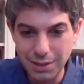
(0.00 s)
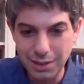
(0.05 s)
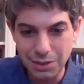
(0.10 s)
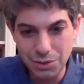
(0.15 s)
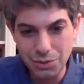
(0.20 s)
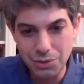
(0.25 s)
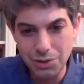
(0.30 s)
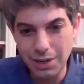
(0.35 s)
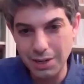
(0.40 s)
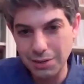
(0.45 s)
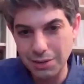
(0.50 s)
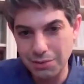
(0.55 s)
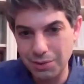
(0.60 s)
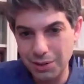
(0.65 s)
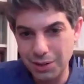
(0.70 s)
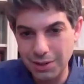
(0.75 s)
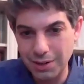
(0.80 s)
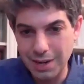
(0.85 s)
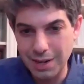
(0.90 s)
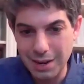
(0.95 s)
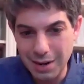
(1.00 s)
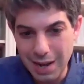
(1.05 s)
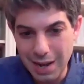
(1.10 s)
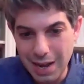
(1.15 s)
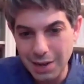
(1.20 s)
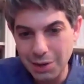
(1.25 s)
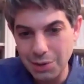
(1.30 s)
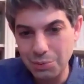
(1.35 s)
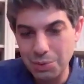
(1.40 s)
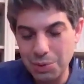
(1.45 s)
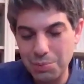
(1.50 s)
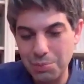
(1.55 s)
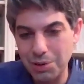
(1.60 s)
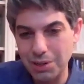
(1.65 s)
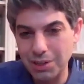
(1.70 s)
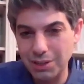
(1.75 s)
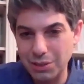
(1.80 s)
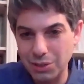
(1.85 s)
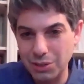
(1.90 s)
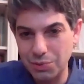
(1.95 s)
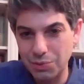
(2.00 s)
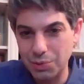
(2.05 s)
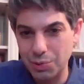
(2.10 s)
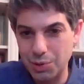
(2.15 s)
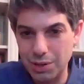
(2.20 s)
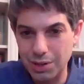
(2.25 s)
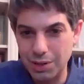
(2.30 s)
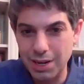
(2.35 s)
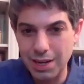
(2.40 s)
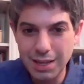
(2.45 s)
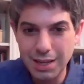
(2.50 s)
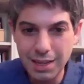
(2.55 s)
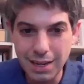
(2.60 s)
and trying to figure out how do we bring this forward